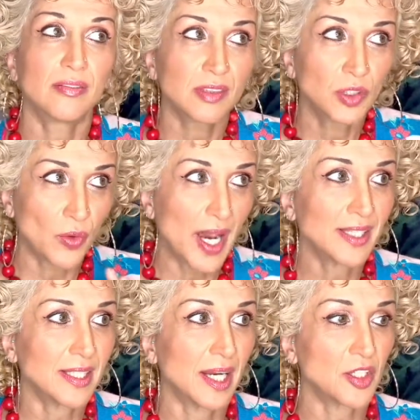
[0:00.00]

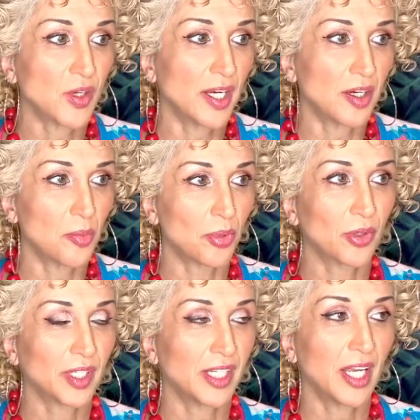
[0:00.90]
granted, I tried it on
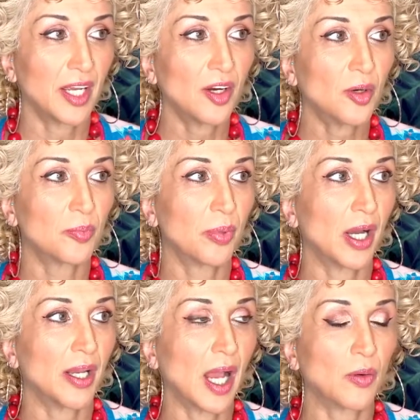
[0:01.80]
broken hair,
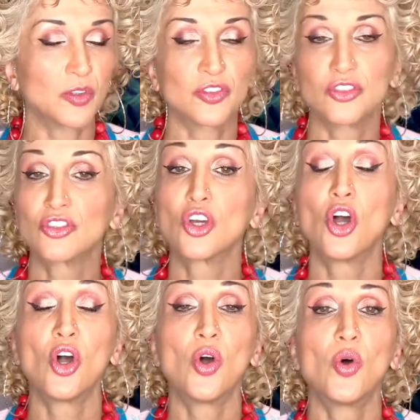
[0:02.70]
but I was
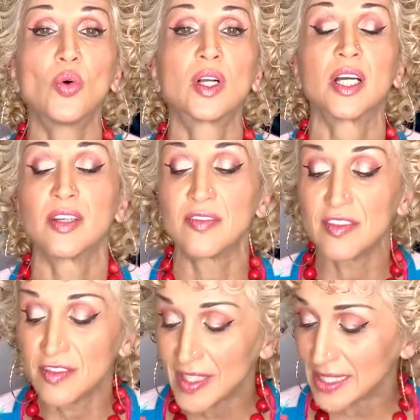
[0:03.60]
so
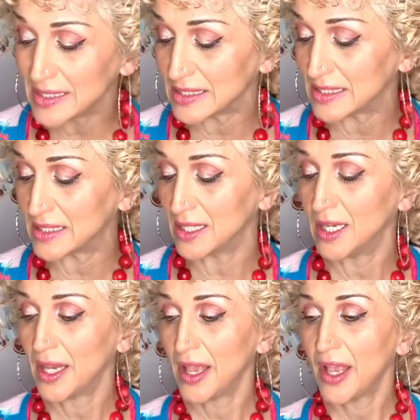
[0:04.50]
convinced
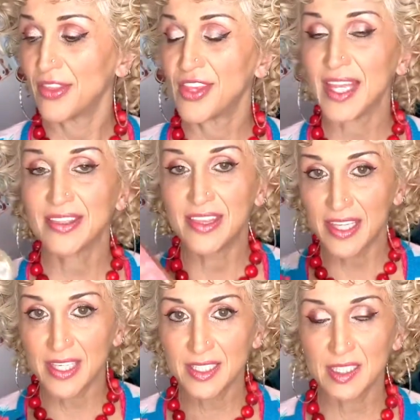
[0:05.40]
that
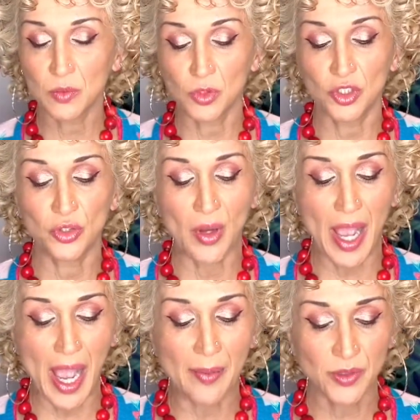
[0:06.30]
this would do
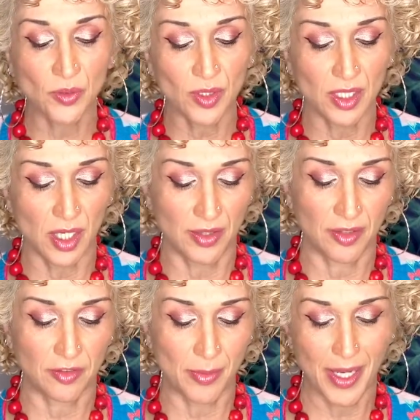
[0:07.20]
absolutely nothing
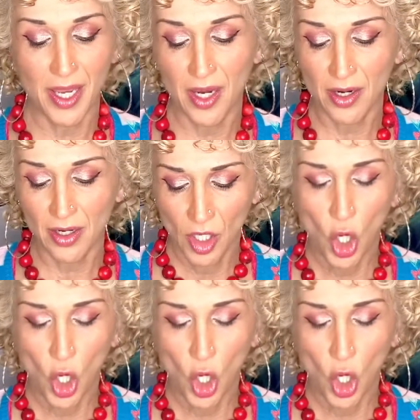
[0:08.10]
for my hair.